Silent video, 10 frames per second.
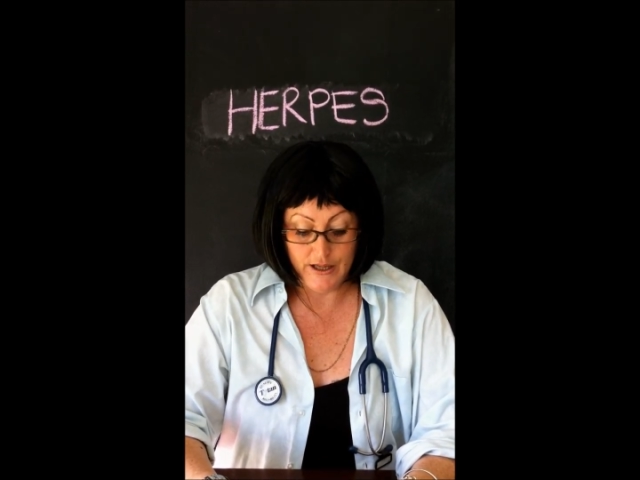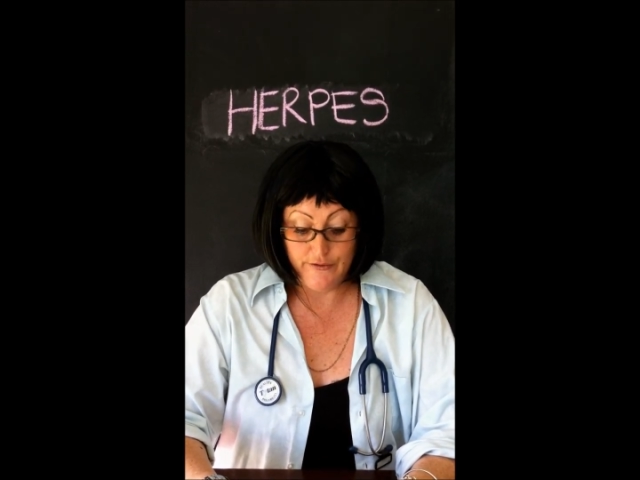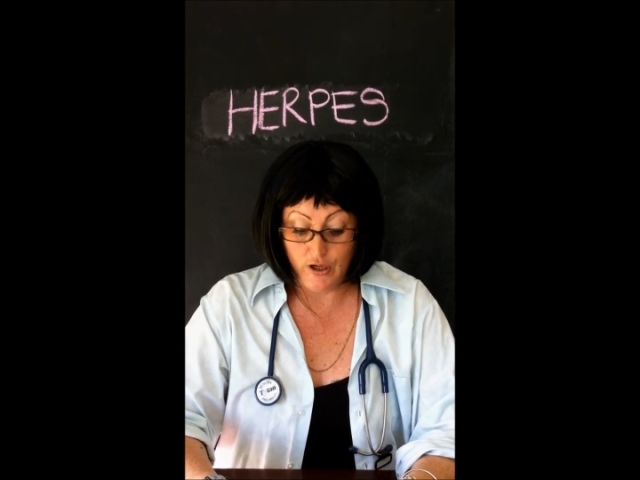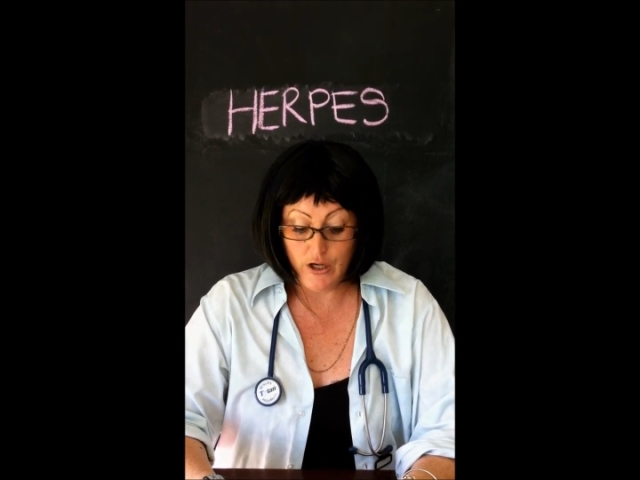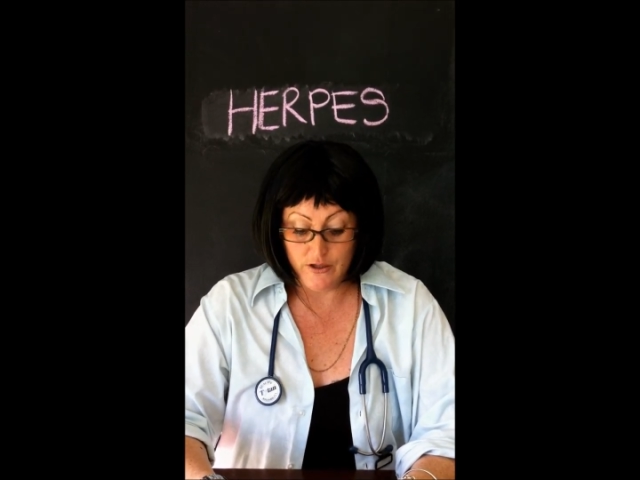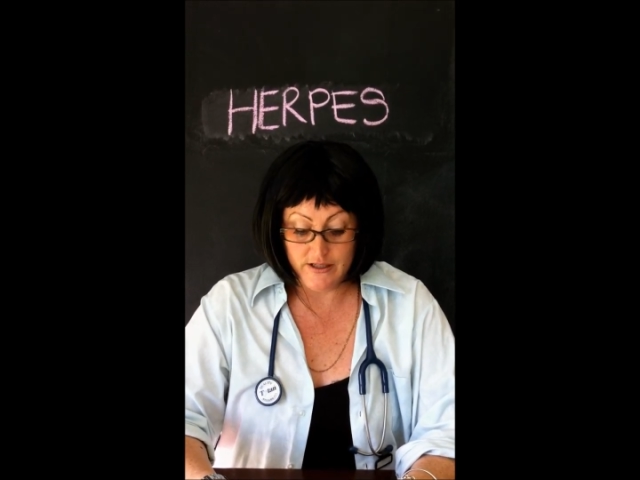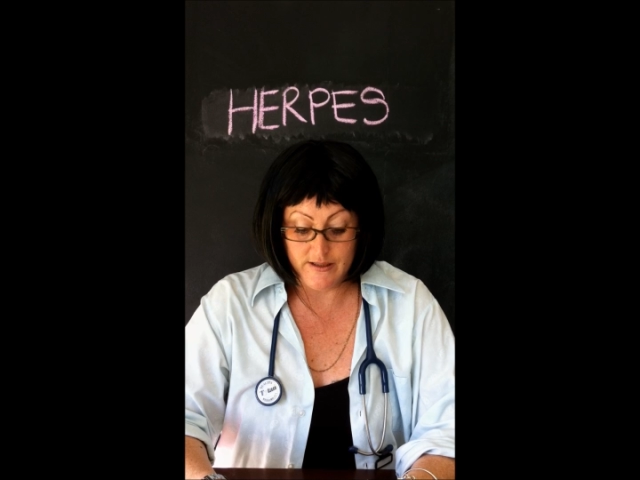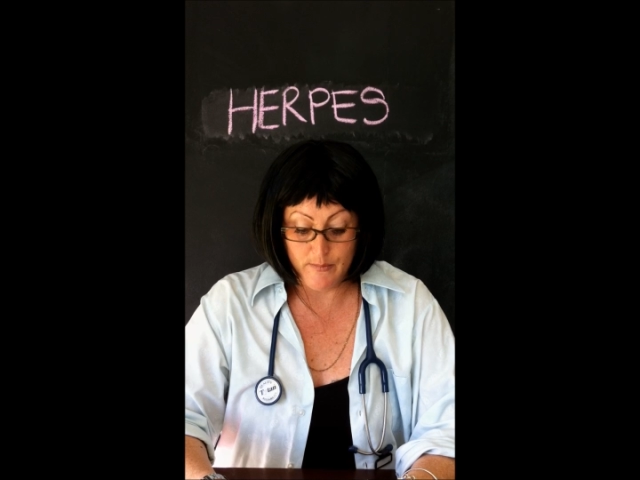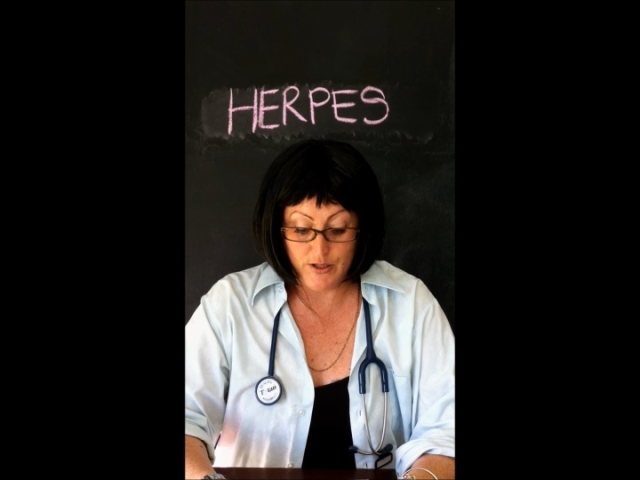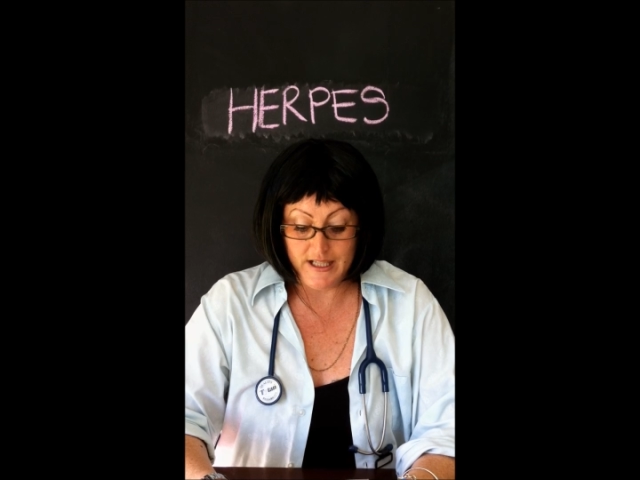The virus
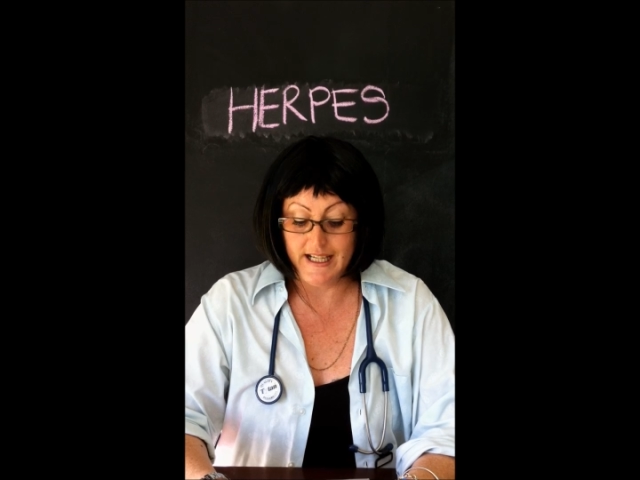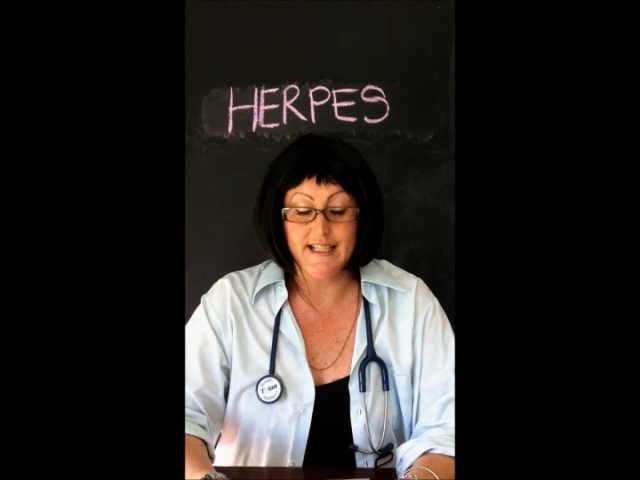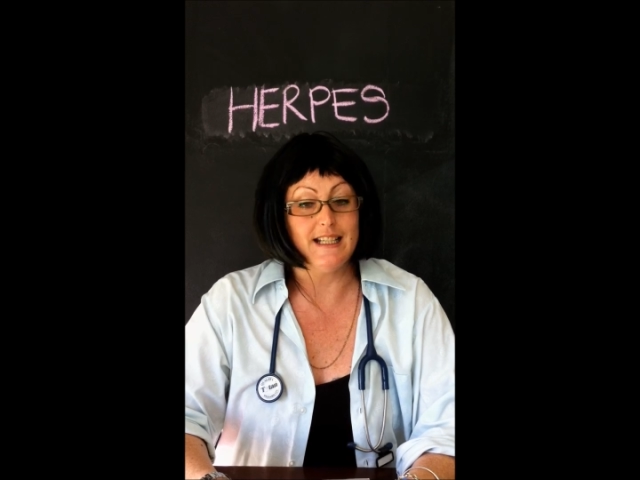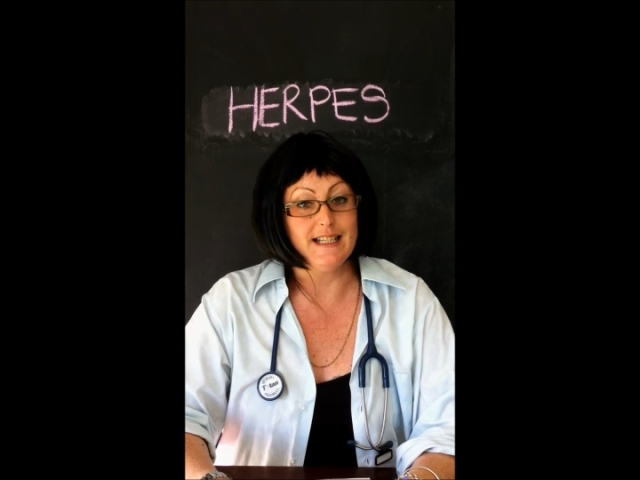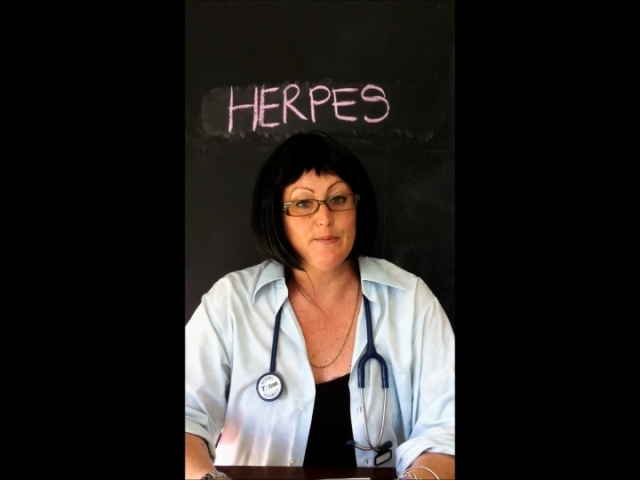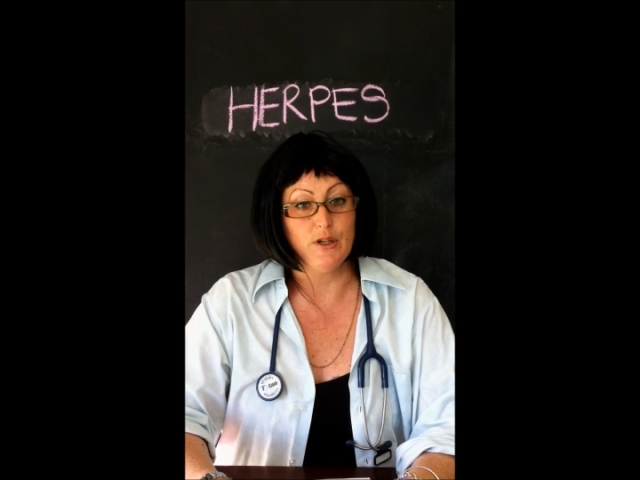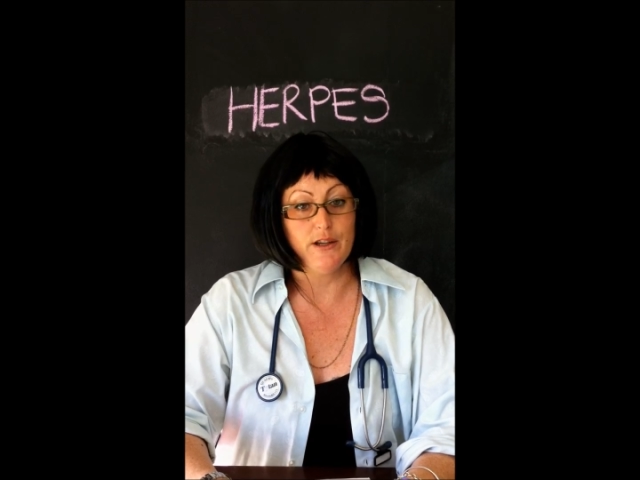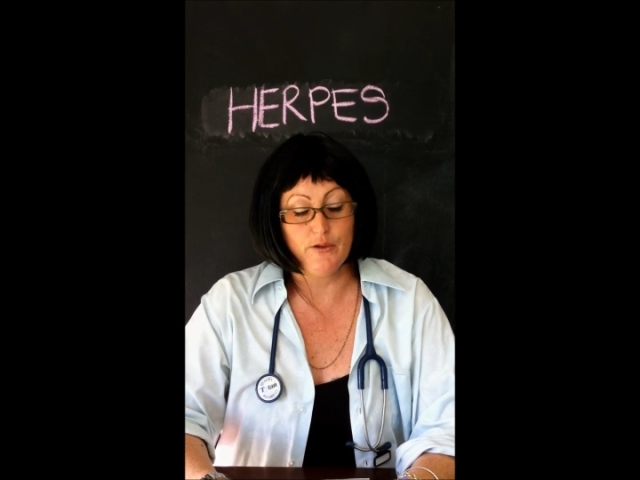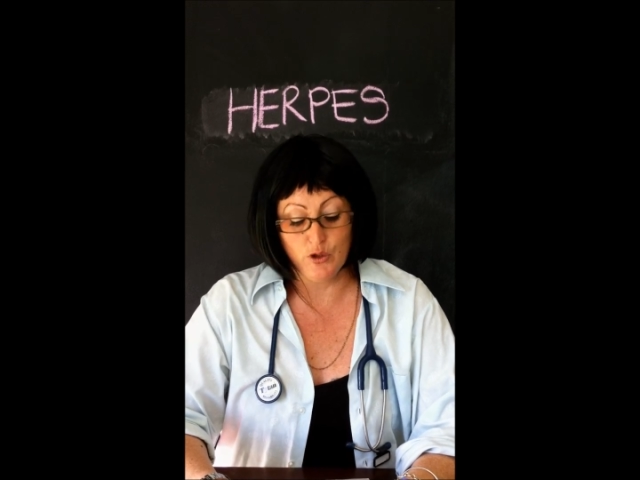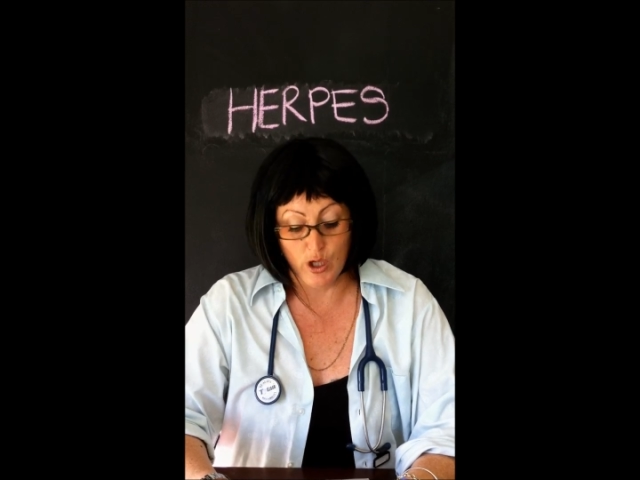is most easily
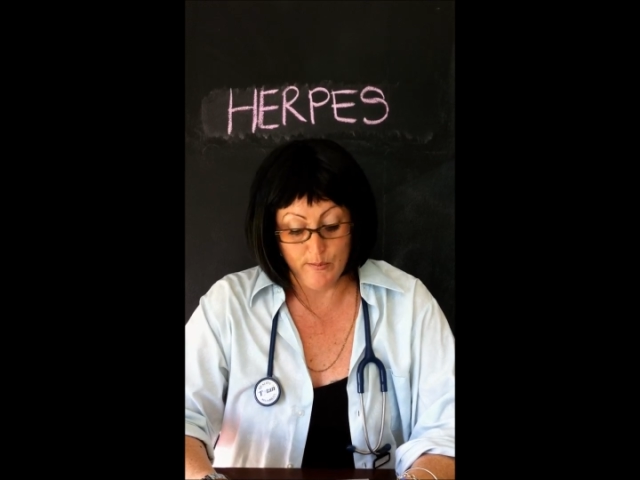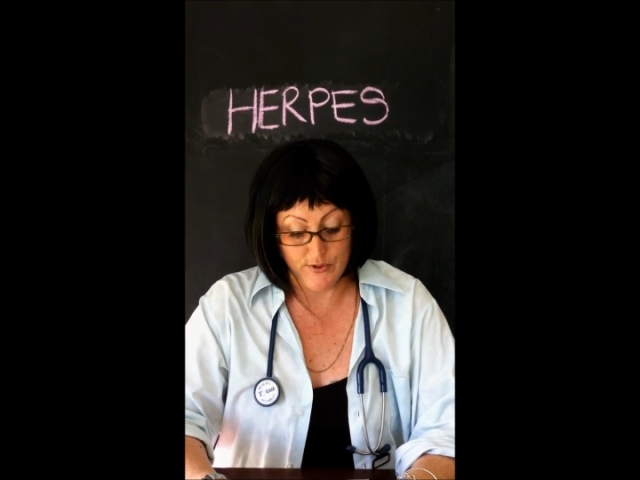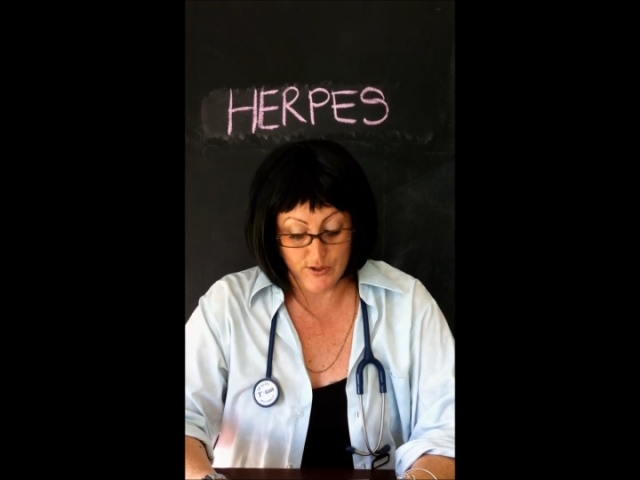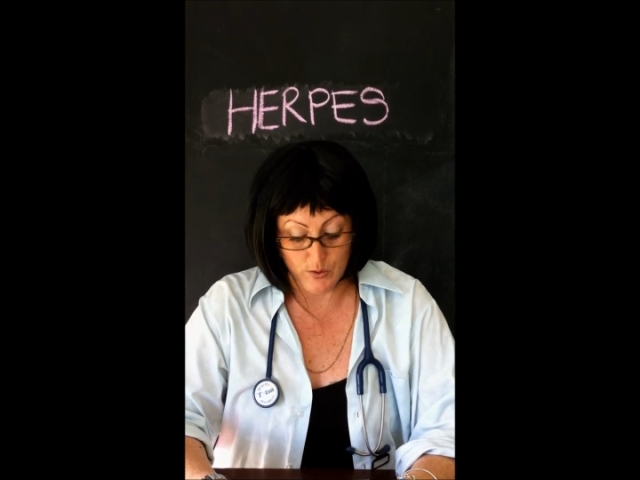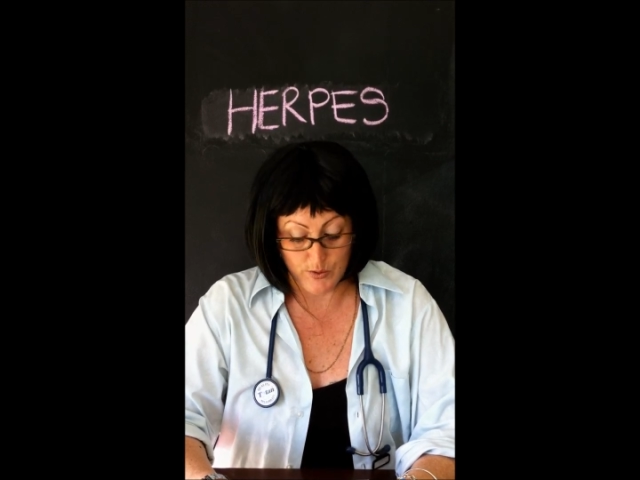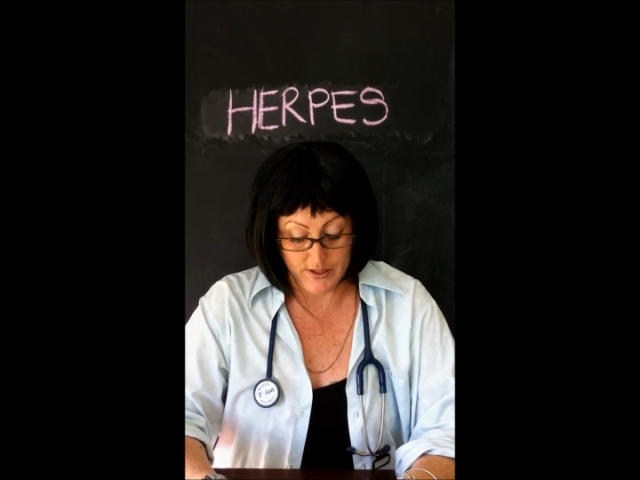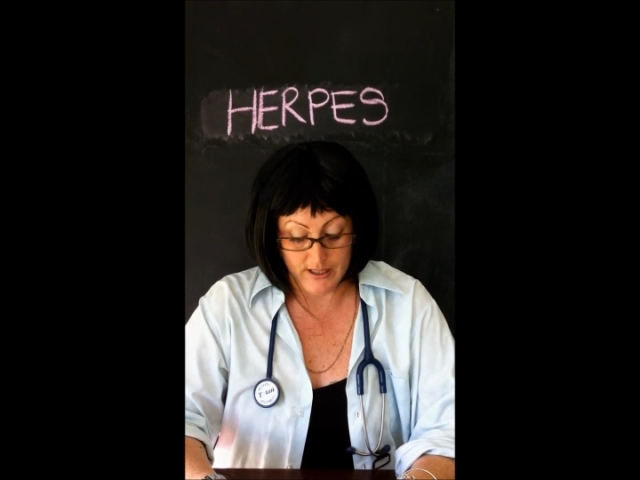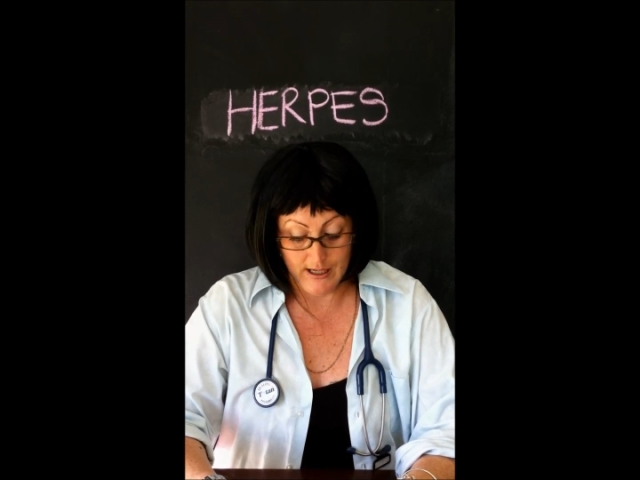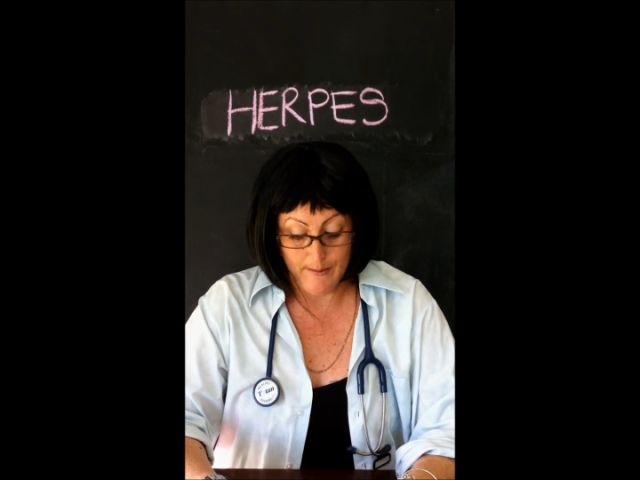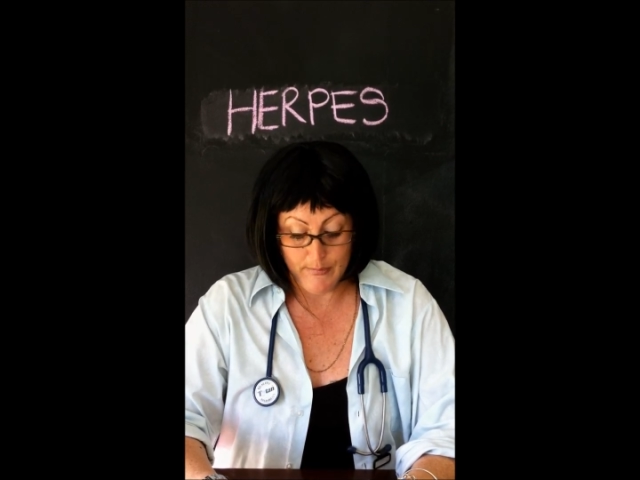spread through open sores,